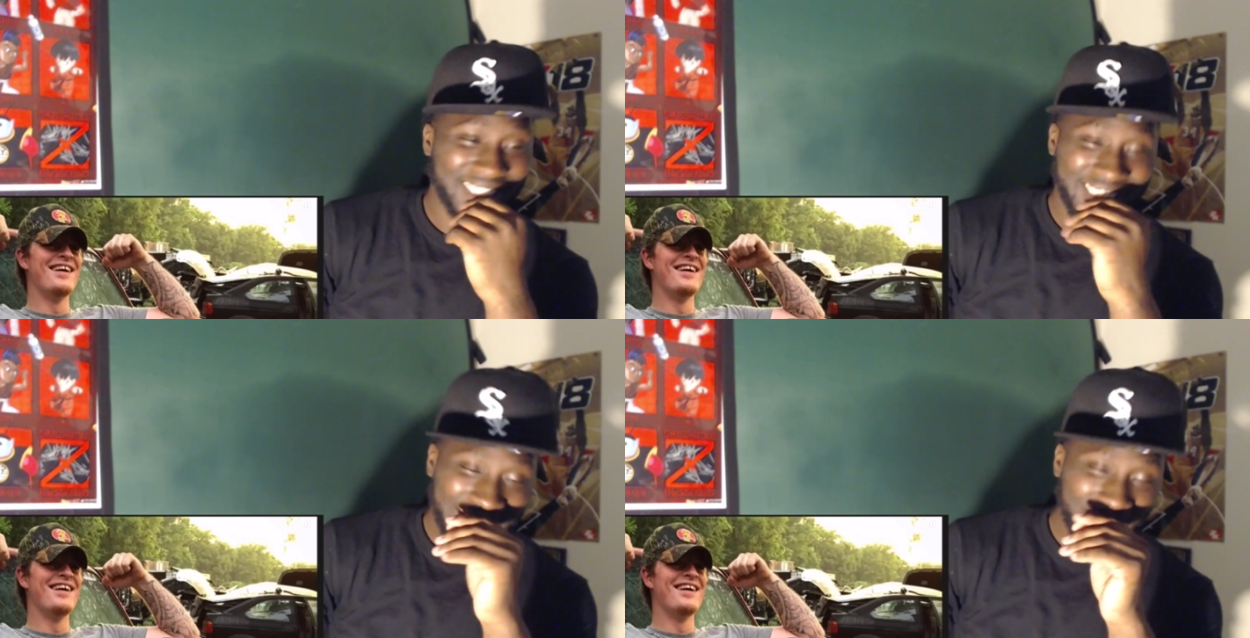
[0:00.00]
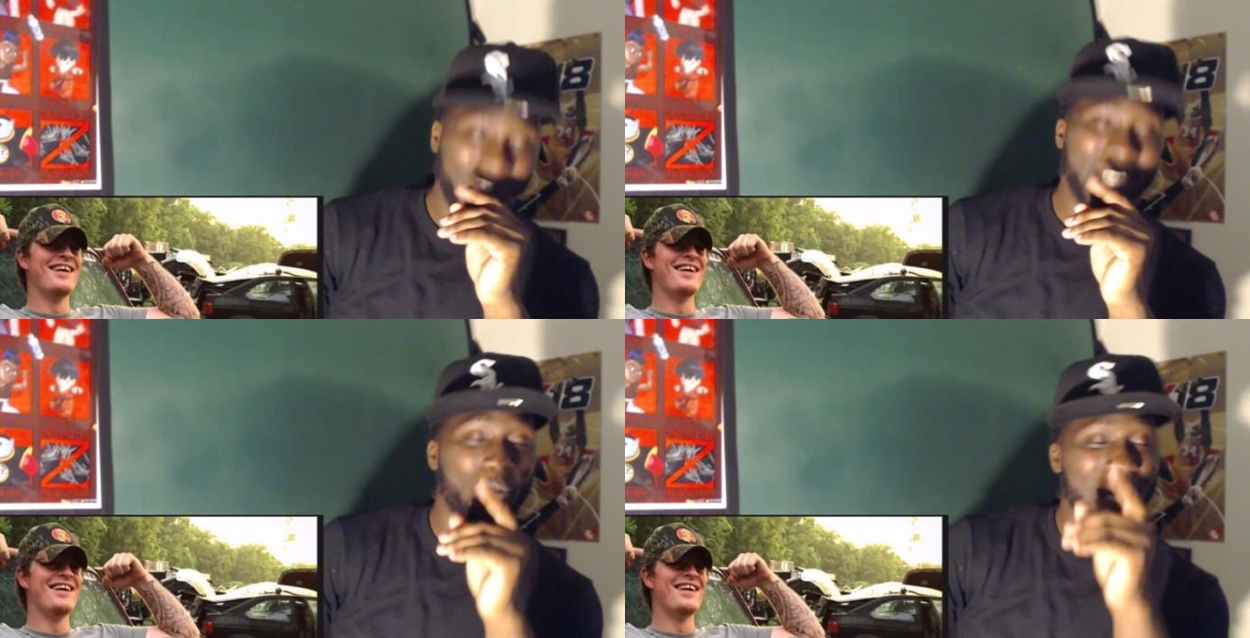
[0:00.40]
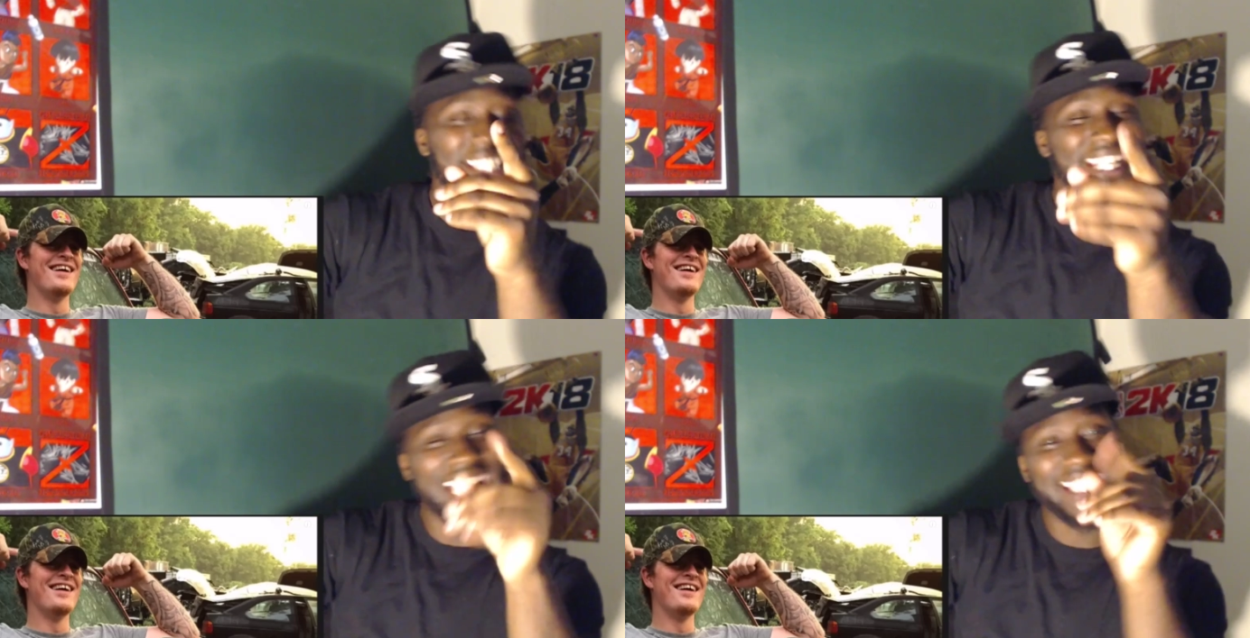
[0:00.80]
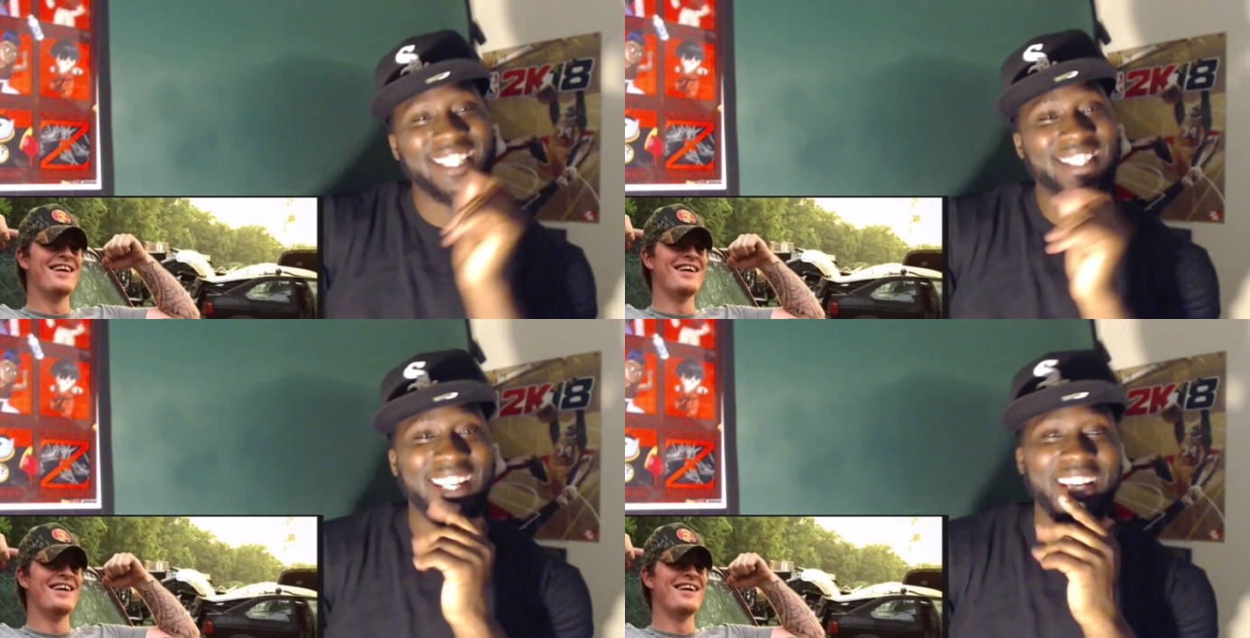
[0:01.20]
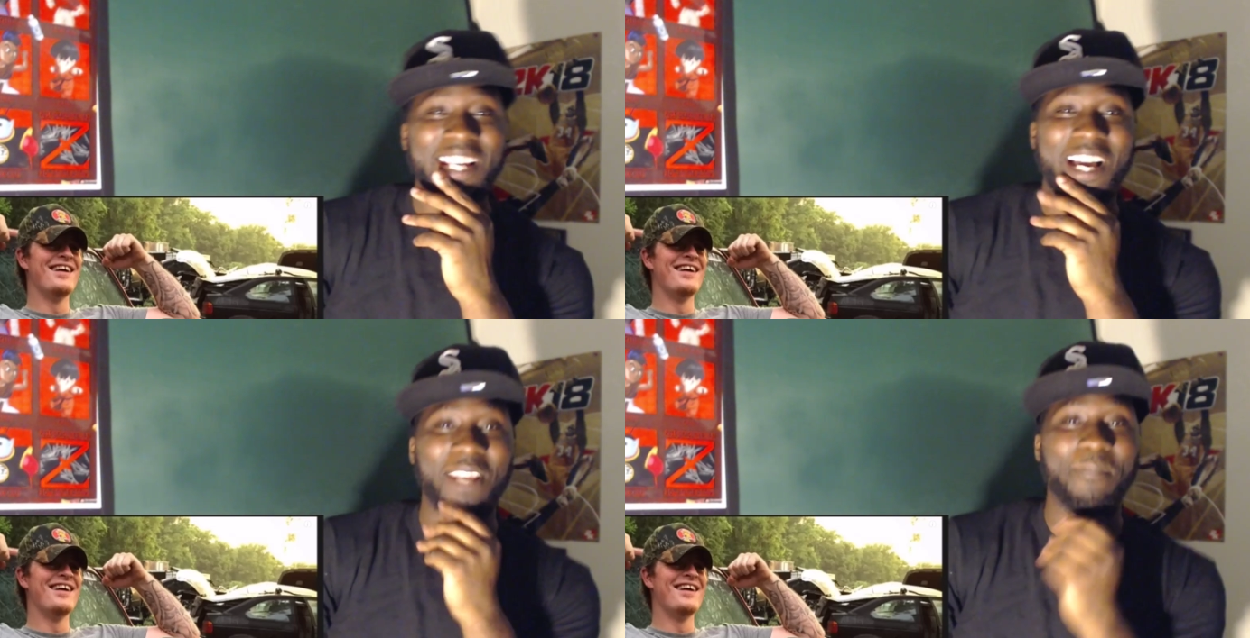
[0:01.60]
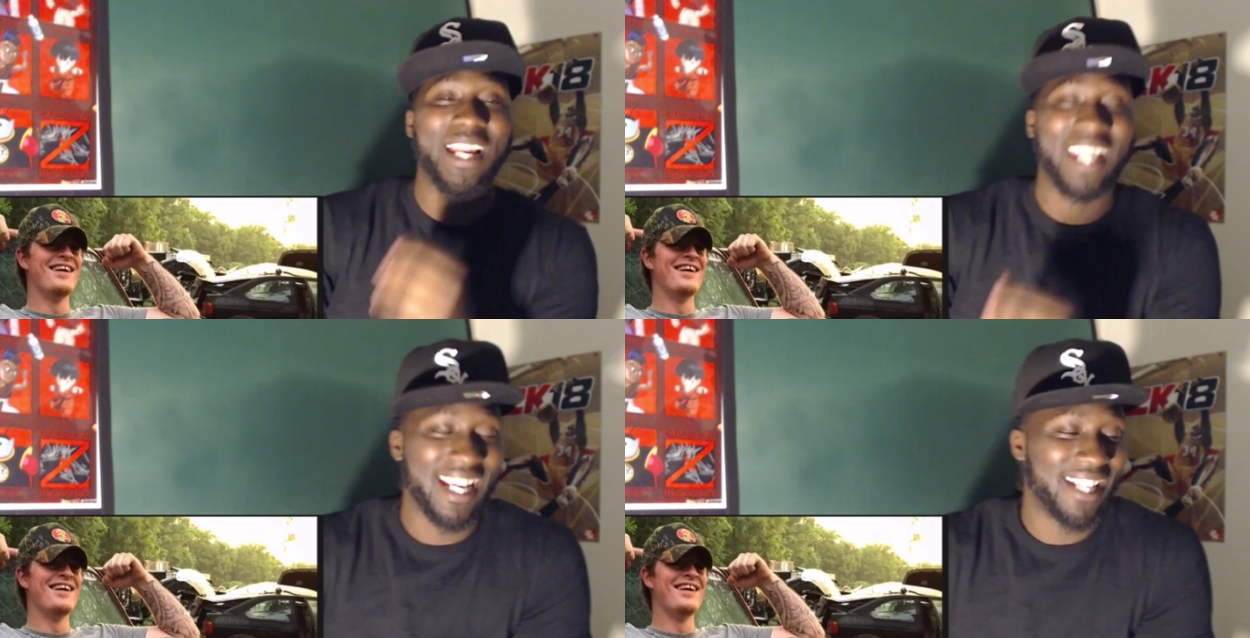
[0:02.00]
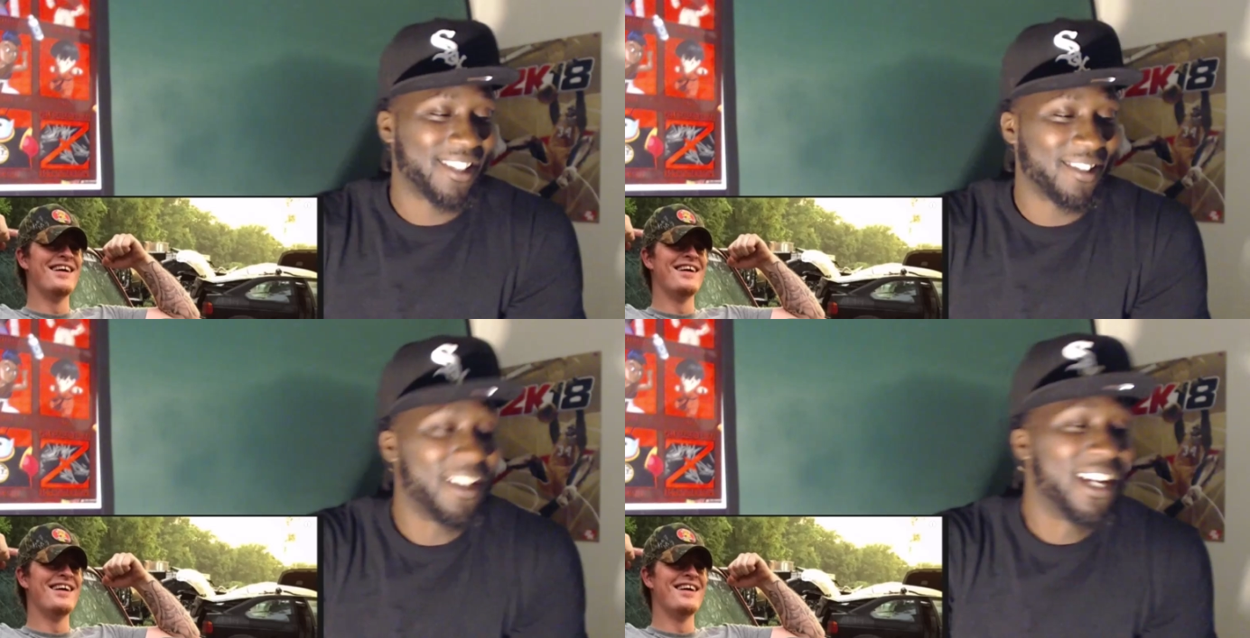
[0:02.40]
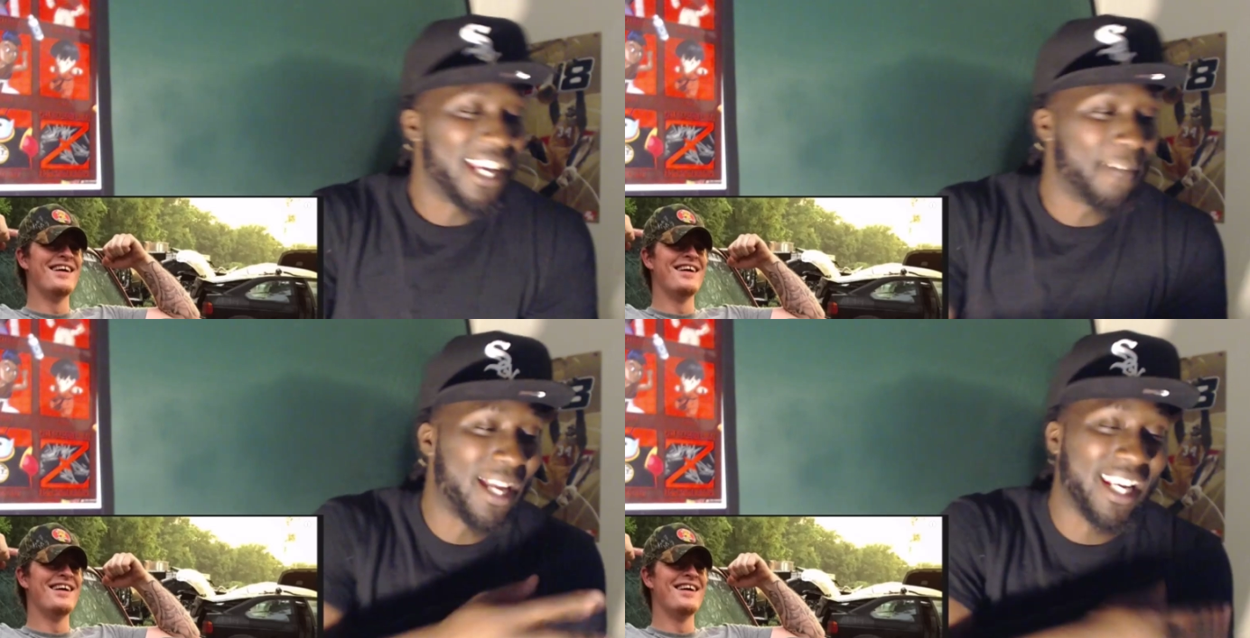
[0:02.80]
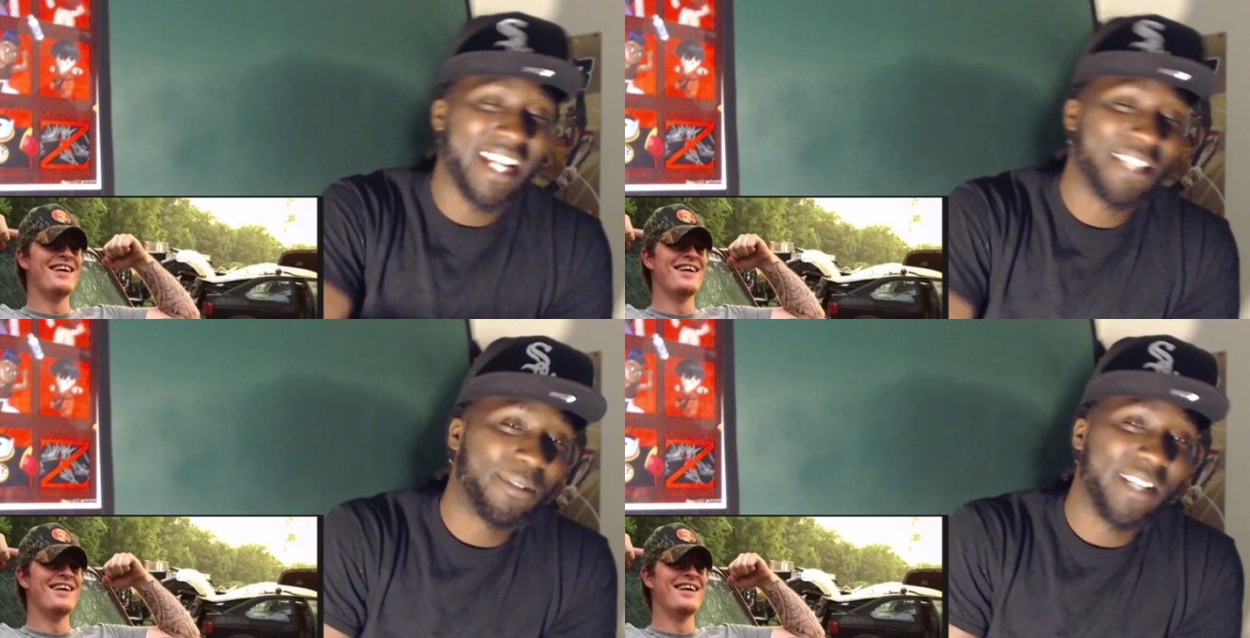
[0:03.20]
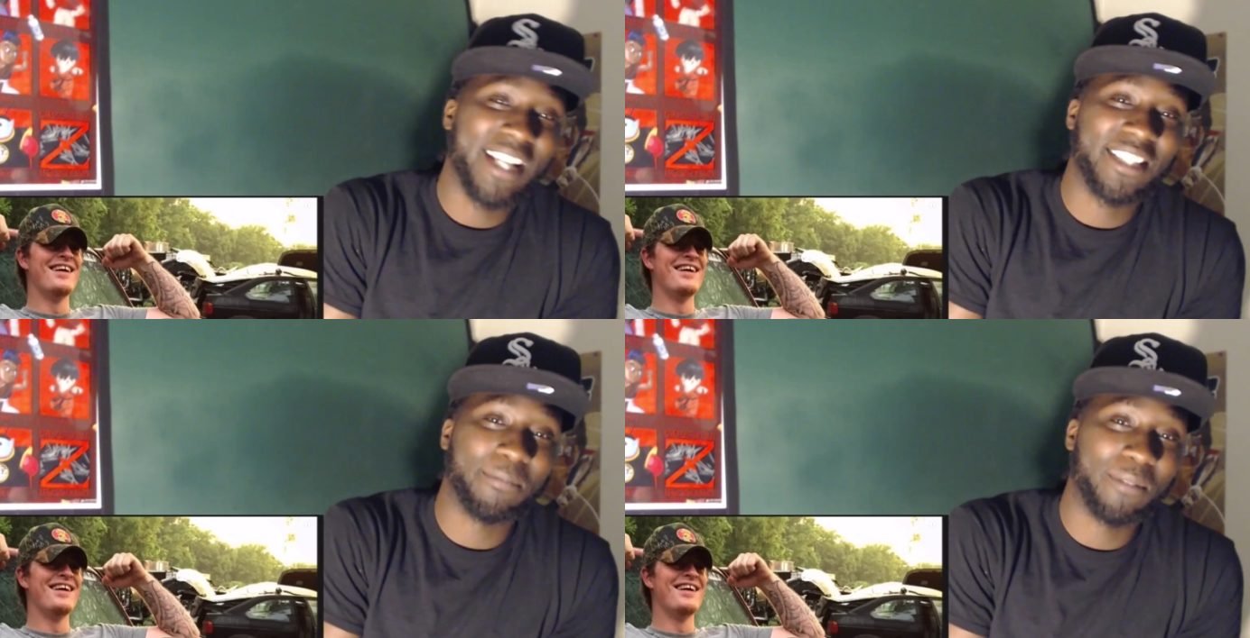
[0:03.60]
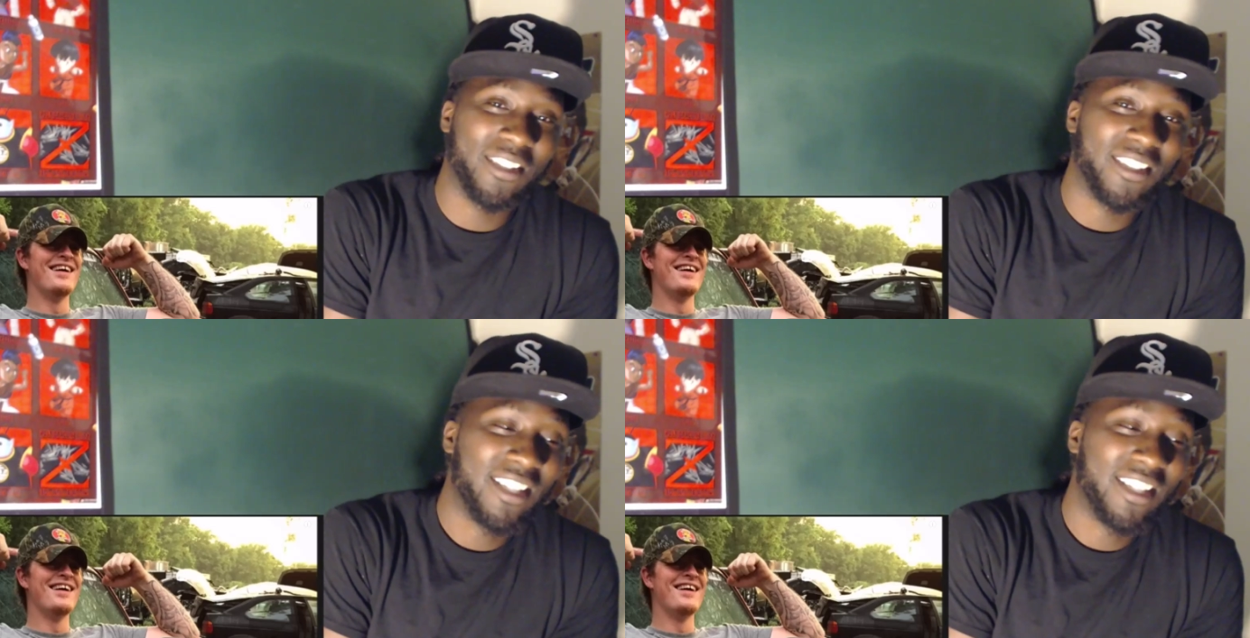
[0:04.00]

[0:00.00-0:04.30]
Speaker 1: Just, what, what did I just tell y'all in my last in my last reaction, bro?